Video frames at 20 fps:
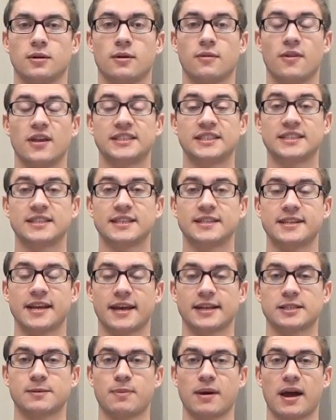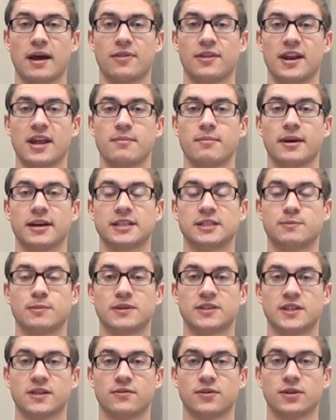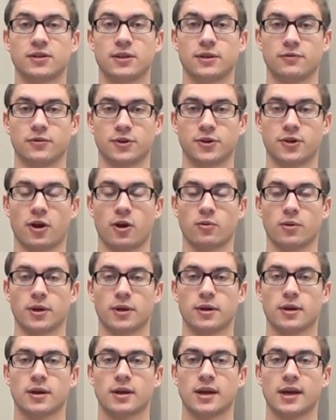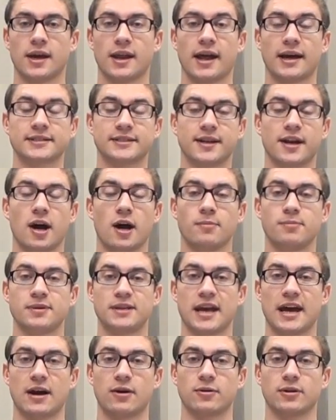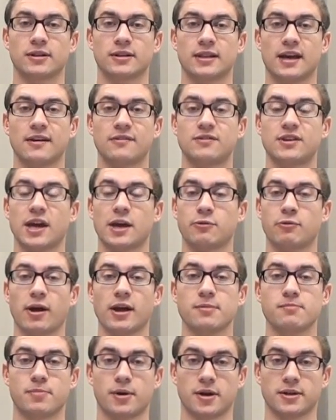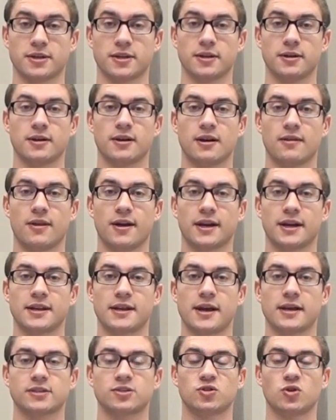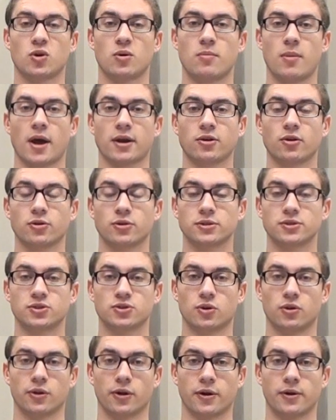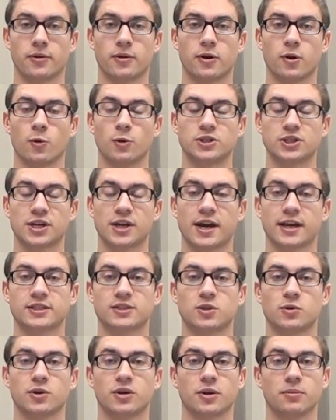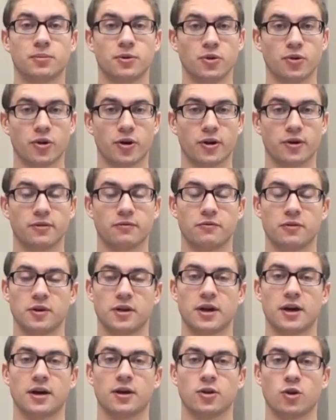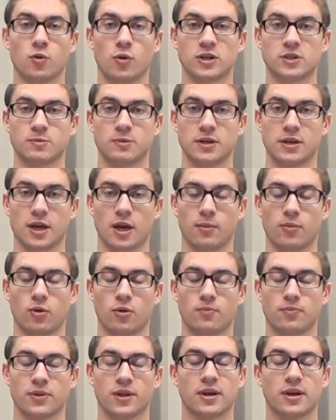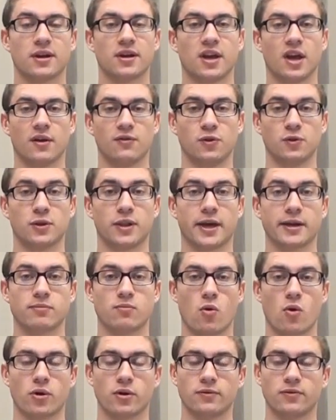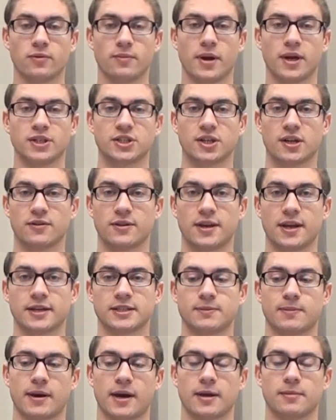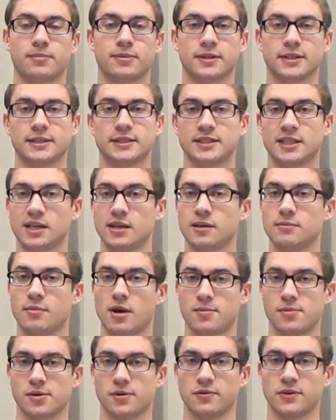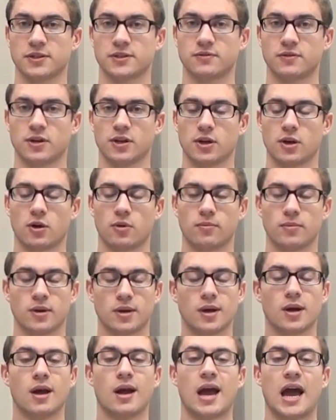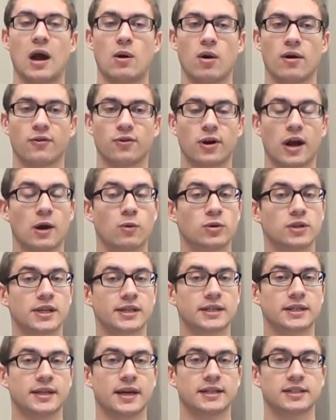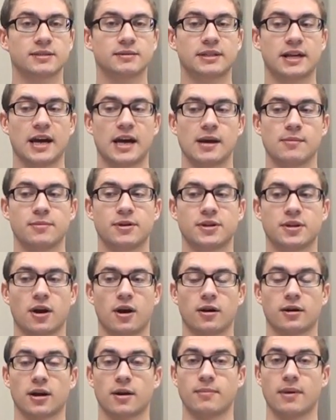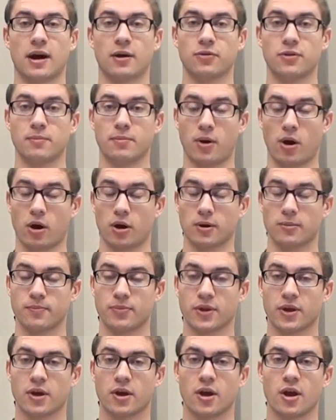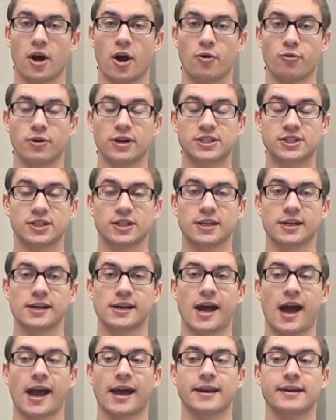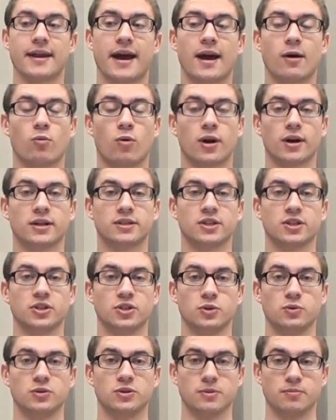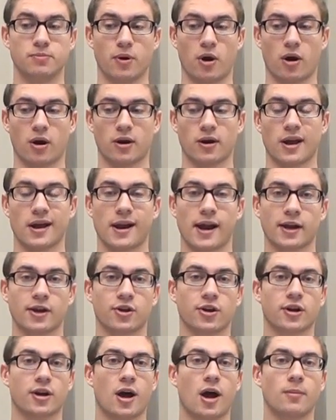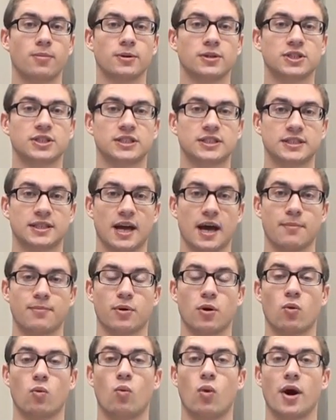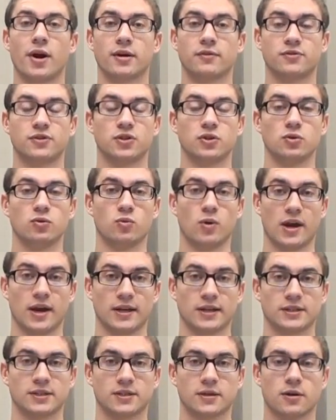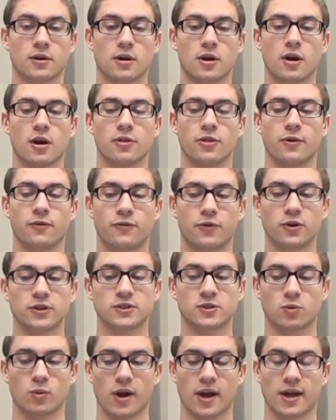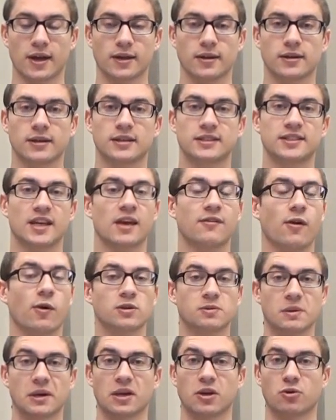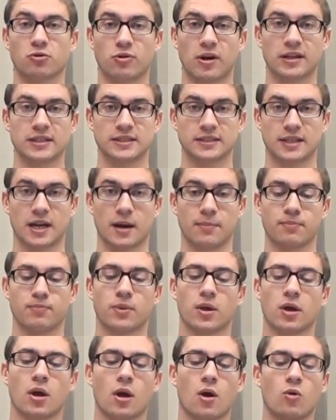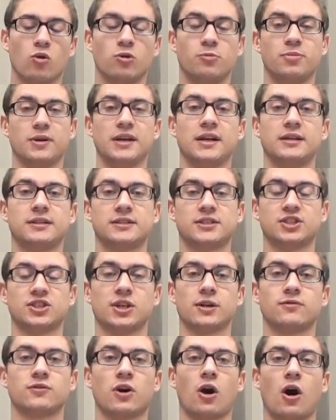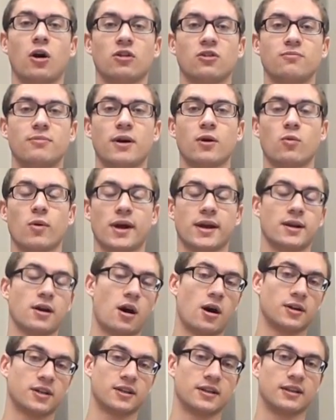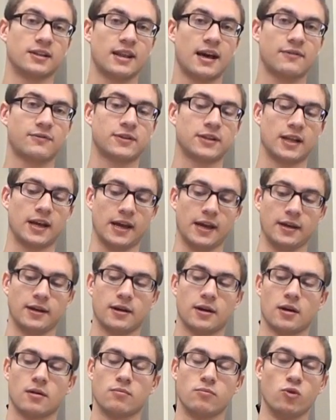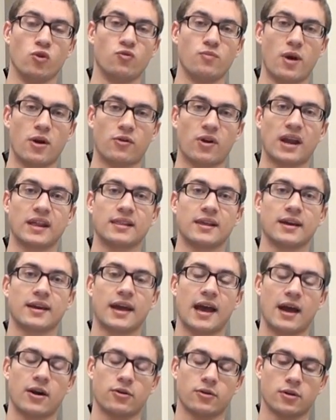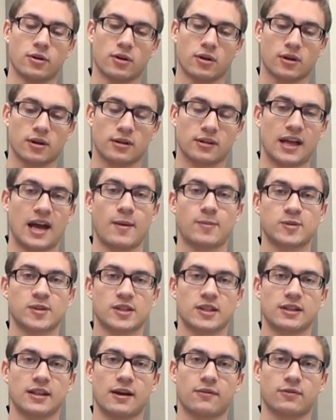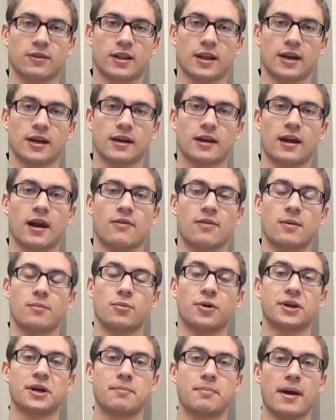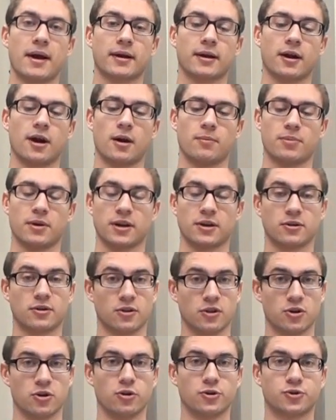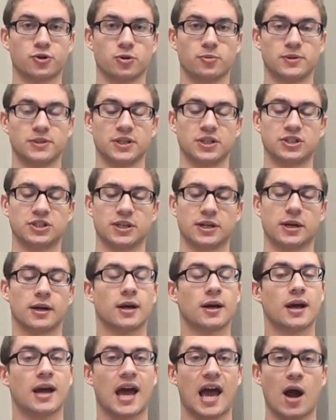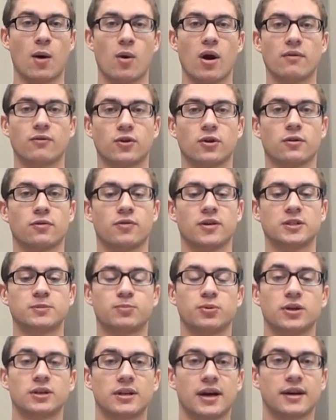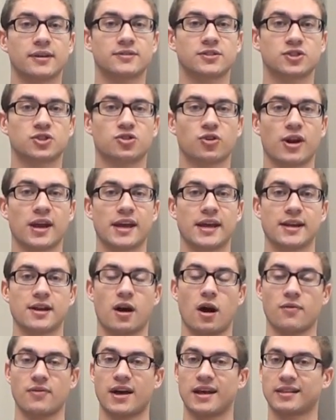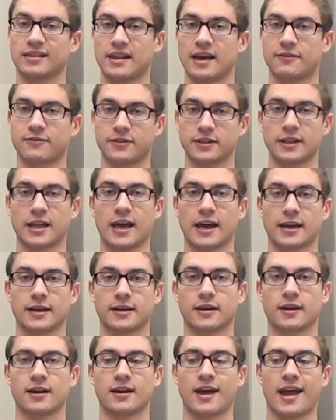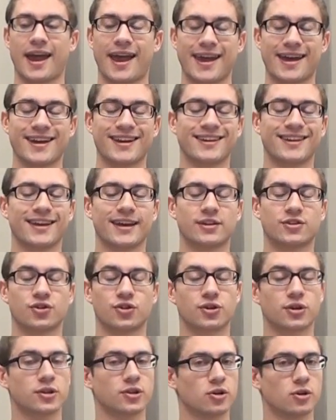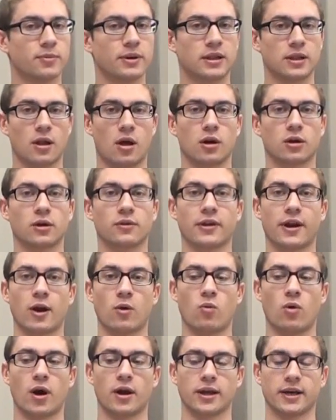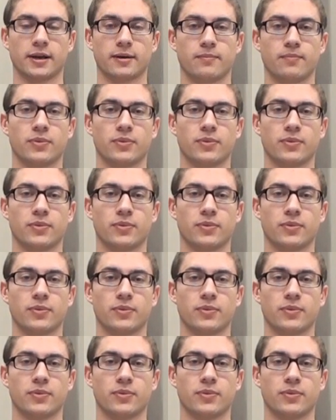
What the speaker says: This is the dance pad that I made specifically for Darwin. It has an up, down, left, and right button that connects to a microcontroller, which connects to a computer via a USB cable. If you'd like more information on the dance pad, please see my previous video. However, I would like to take some time to talk about the bar. Originally, I had not wanted to use a bar, and I could accomplish a step one of two ways. The first way, say if I was making a right step, would be to shift all of my weight onto the left leg, move my right leg out, collapse on the left leg, and then bring it back up into the neutral position. However, this put a lot of strain on that left leg, and it took a little bit longer than I wanted.